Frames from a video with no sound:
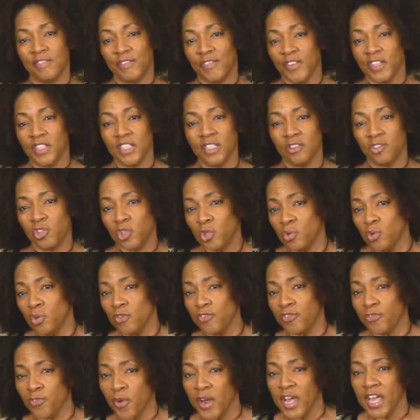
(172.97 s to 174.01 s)
feeling too
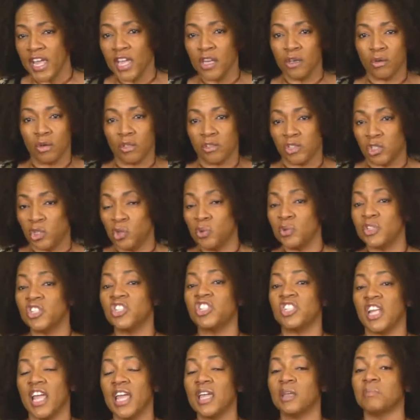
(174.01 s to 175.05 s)
afraid or too
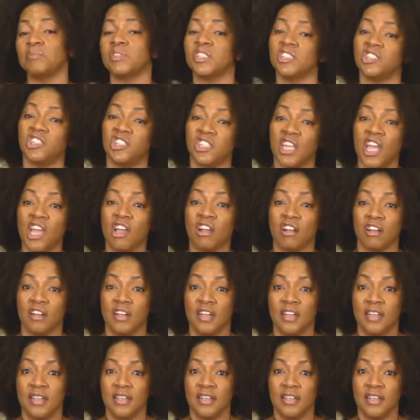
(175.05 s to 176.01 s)
ashamed to share.